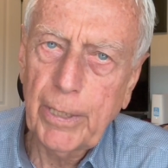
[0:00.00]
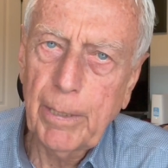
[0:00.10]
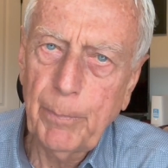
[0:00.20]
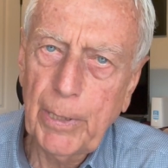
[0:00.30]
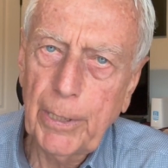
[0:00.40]

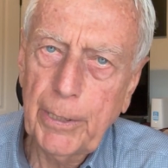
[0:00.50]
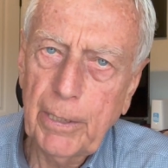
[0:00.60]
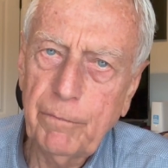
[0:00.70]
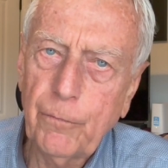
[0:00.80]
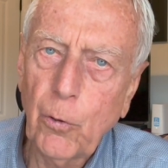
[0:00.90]

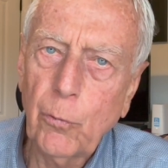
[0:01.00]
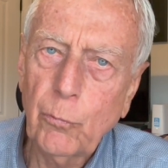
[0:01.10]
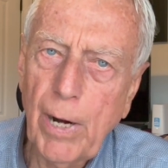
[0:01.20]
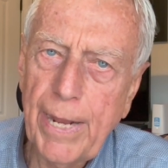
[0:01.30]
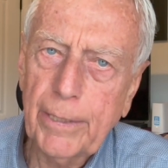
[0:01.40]
ability for
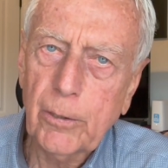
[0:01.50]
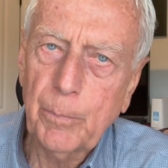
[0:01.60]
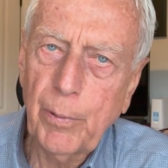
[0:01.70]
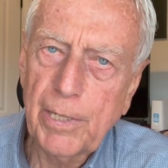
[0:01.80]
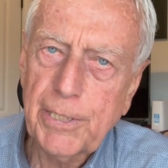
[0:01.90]
radical
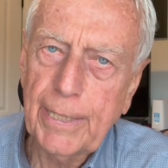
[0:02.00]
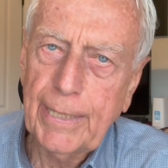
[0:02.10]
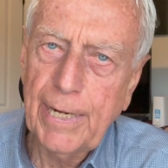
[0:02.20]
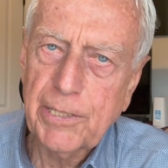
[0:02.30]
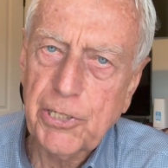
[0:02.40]
prostate
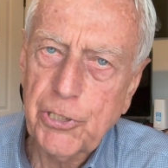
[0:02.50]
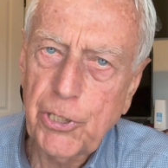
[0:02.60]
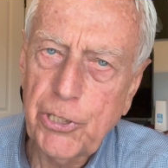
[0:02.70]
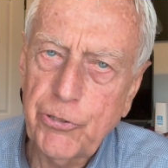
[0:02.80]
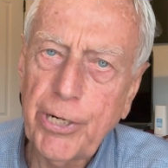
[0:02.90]
cancer
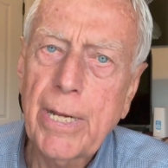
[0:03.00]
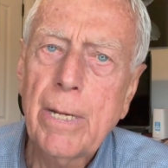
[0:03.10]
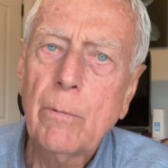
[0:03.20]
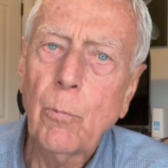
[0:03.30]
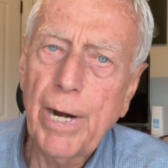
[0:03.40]
surgery,
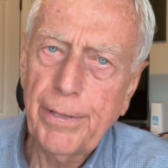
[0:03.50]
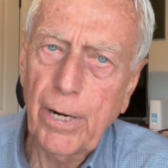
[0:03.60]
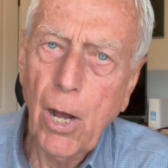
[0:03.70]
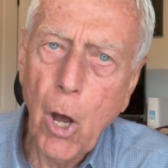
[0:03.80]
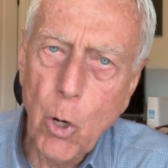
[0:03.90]

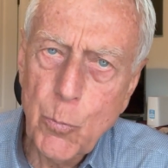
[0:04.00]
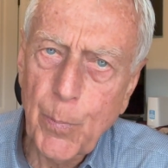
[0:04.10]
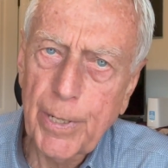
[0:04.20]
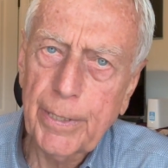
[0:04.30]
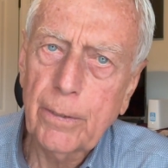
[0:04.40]
whether
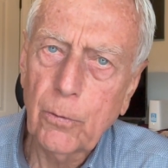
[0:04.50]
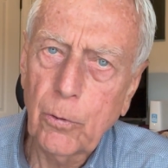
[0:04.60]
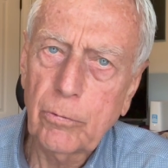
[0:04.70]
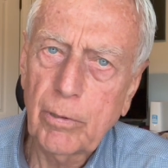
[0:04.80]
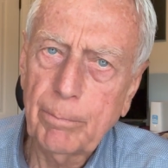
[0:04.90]
open
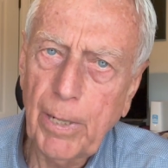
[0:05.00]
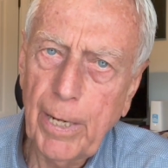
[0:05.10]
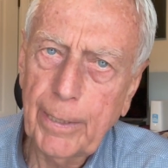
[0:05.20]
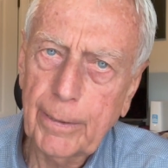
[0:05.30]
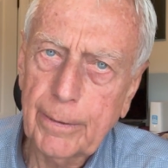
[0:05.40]
or
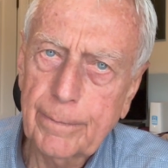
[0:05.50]
robotic.